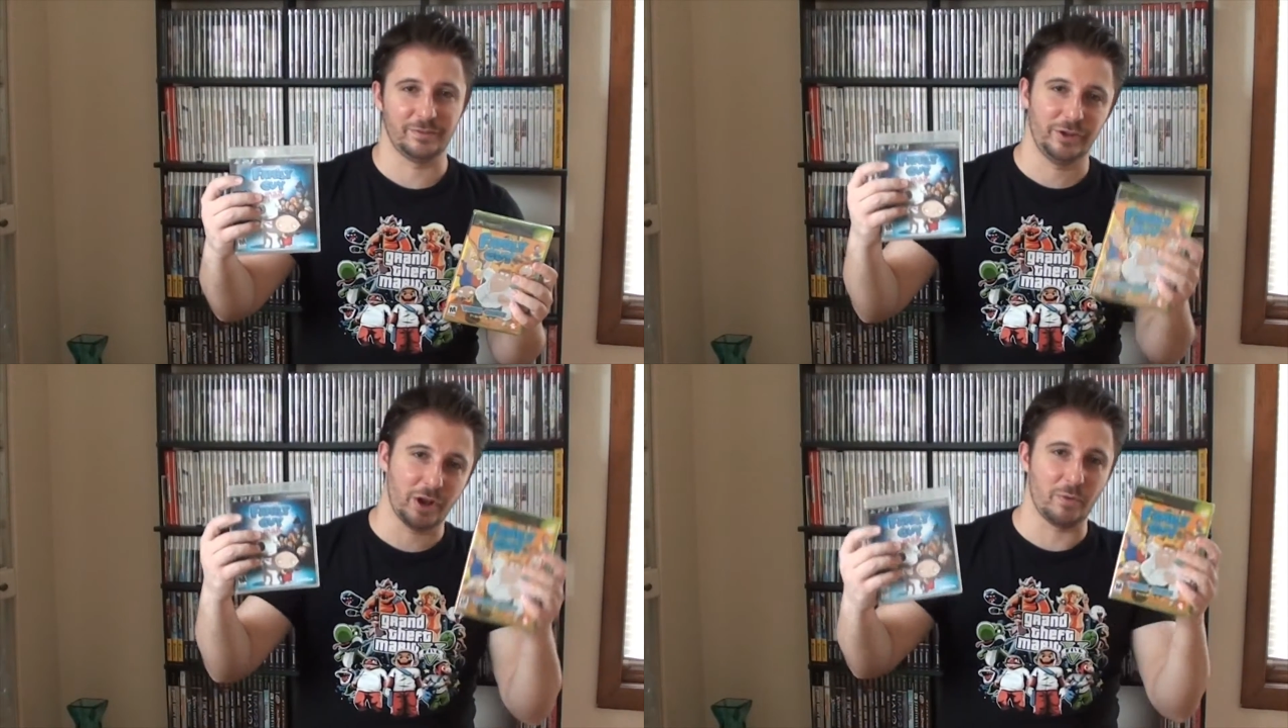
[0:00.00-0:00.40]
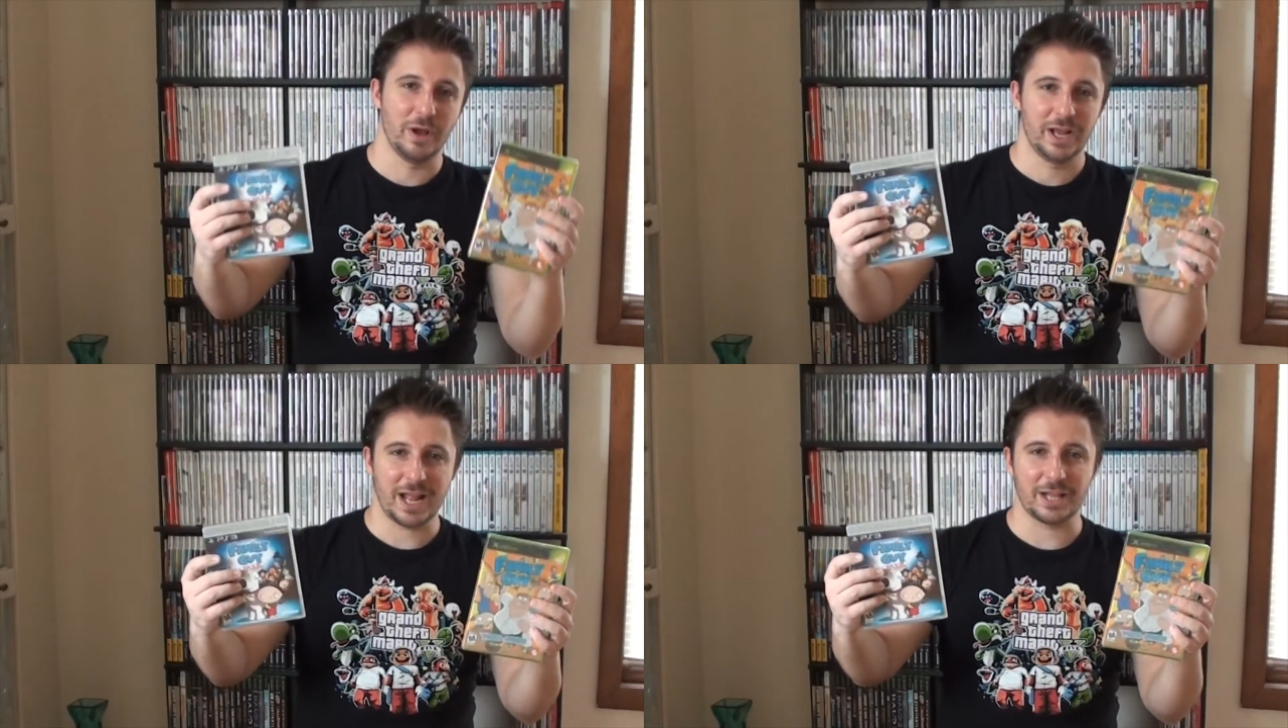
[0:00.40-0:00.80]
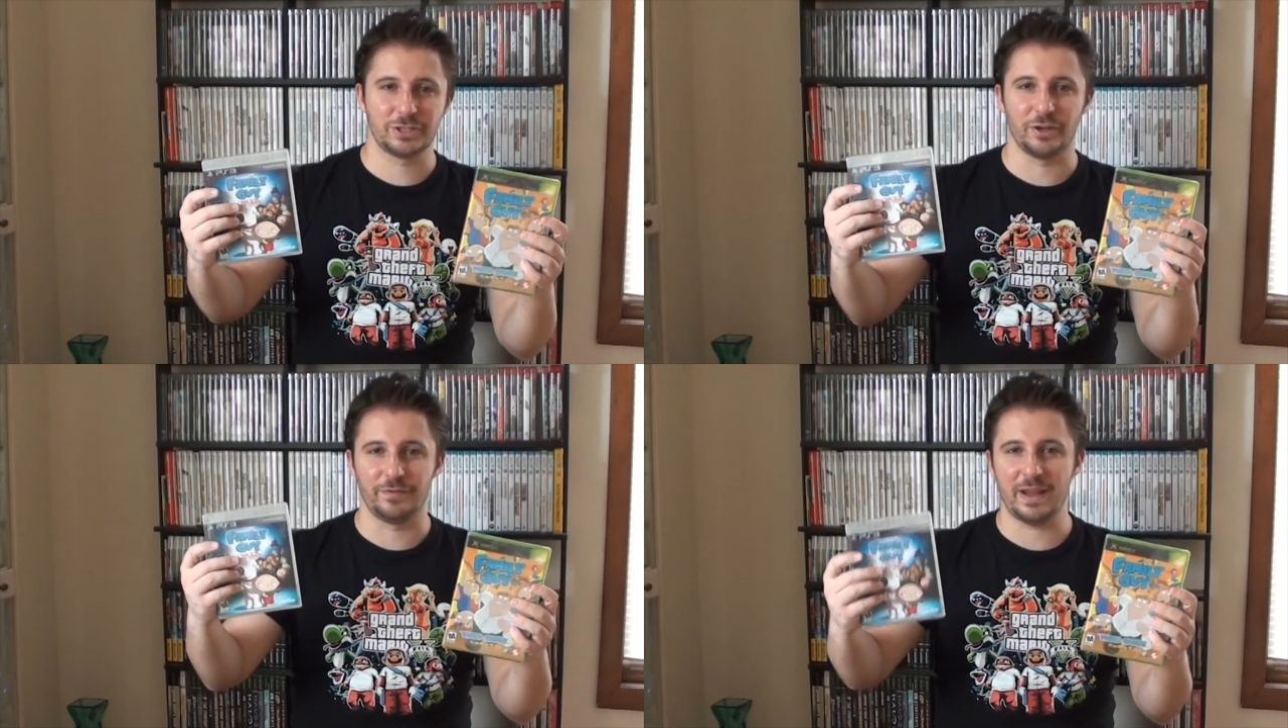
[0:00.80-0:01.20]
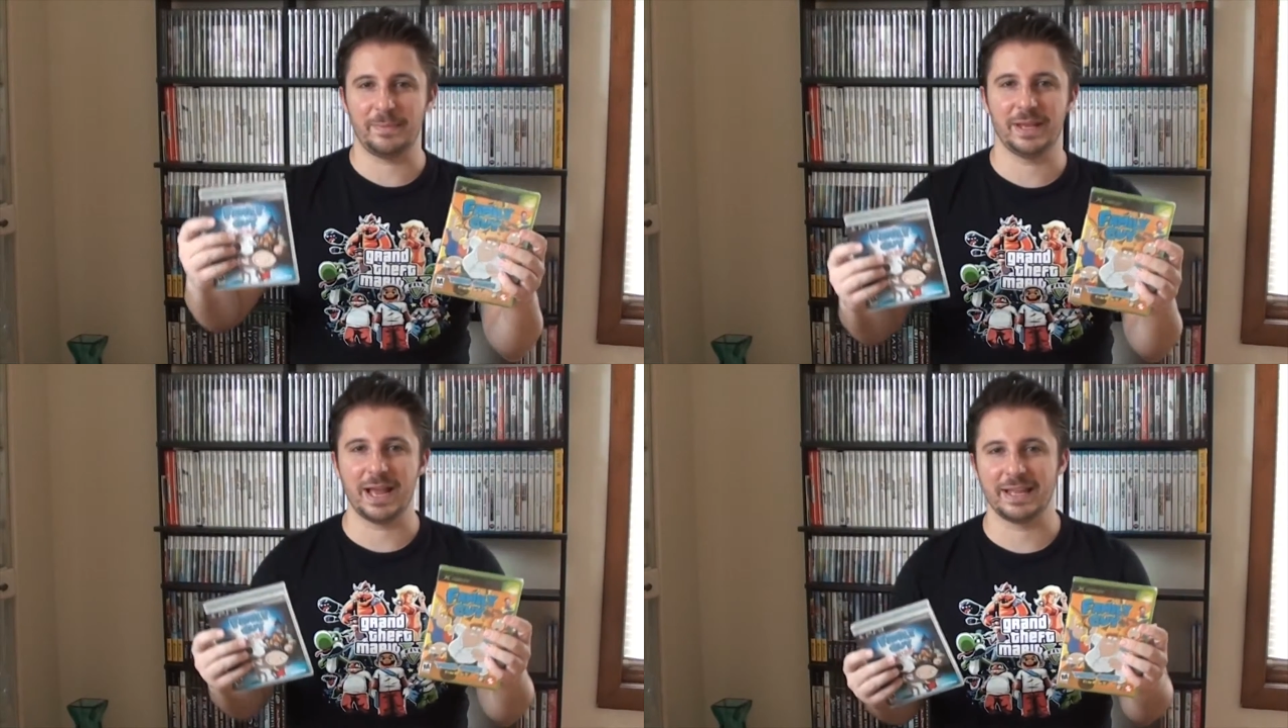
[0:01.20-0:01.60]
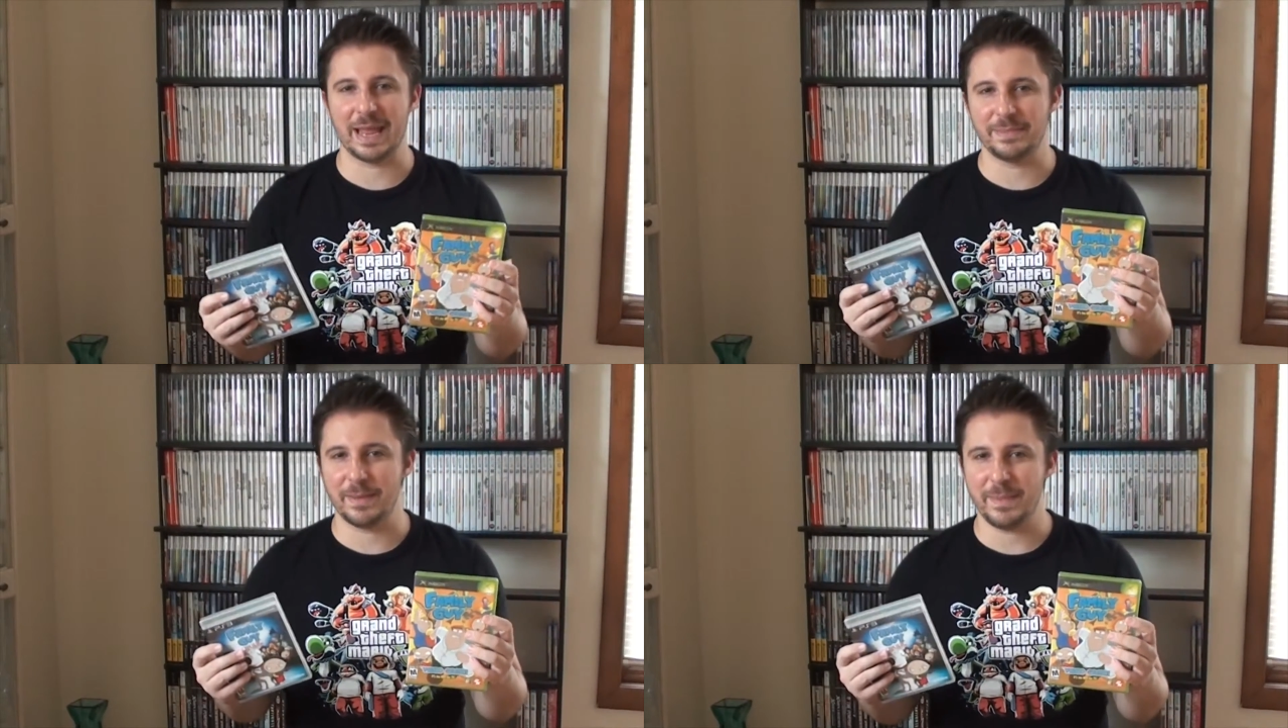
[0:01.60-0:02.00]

you know, console Family Guy game they